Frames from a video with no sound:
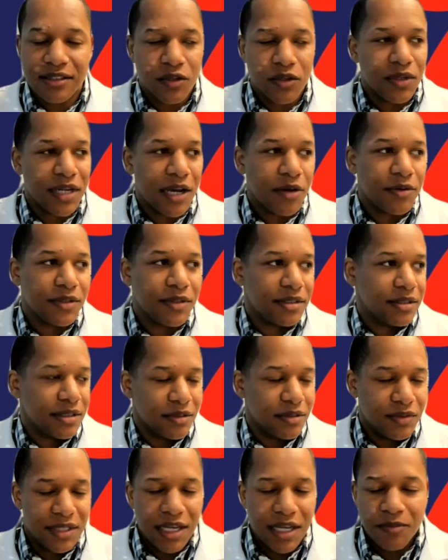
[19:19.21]
So what I would
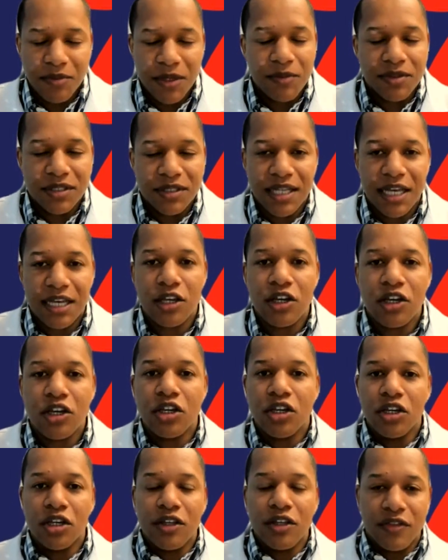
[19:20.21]
say to people is, like,
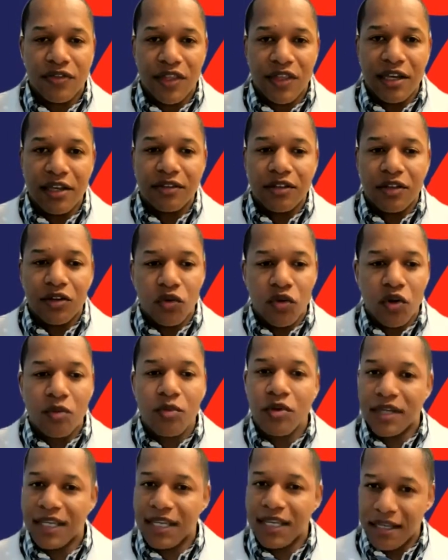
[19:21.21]
think the
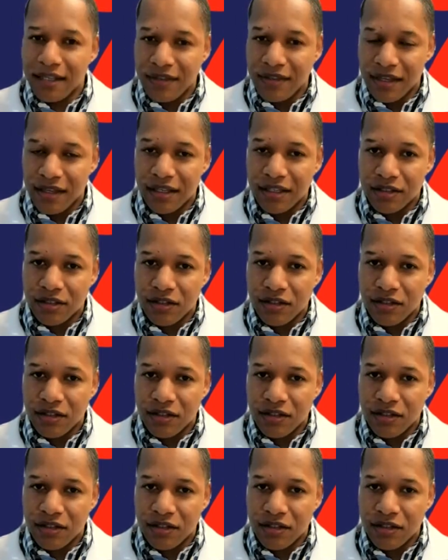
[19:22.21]
normal kid thing.